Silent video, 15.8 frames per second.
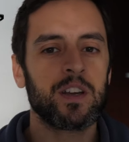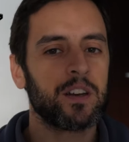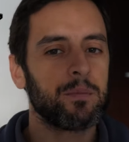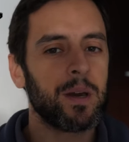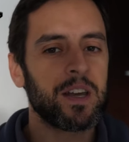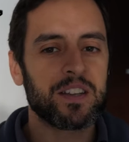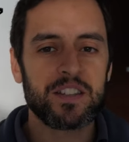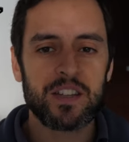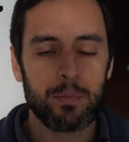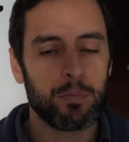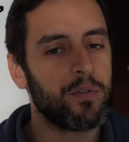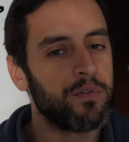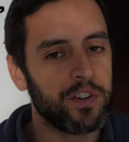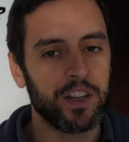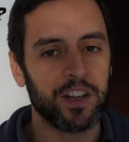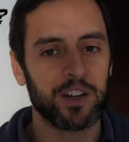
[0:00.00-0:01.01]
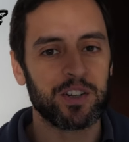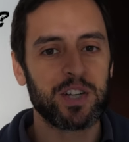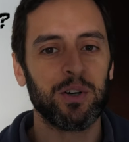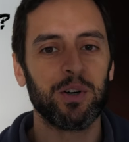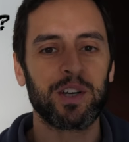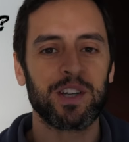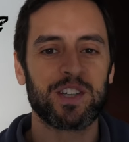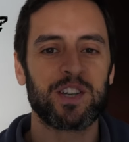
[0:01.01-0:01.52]
can make a separate video
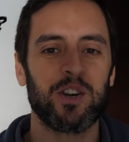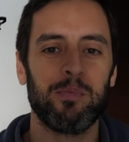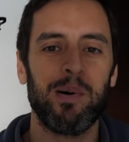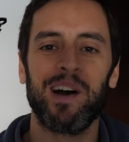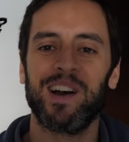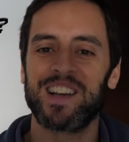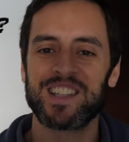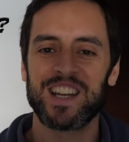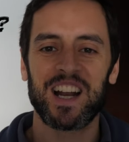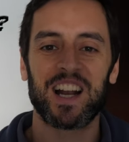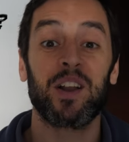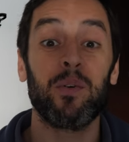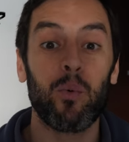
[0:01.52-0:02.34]
talking to you about exactly